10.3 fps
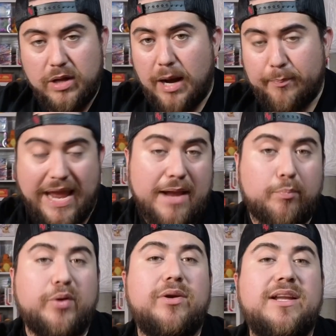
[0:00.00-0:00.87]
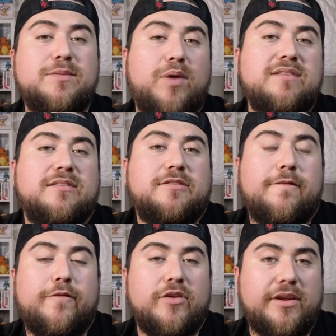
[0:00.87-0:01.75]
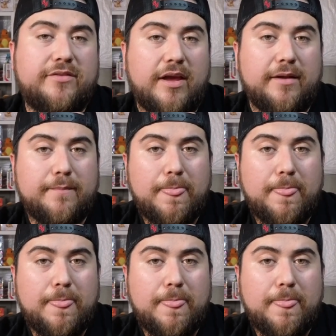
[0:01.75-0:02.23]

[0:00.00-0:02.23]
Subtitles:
paying pre-release prices for this set.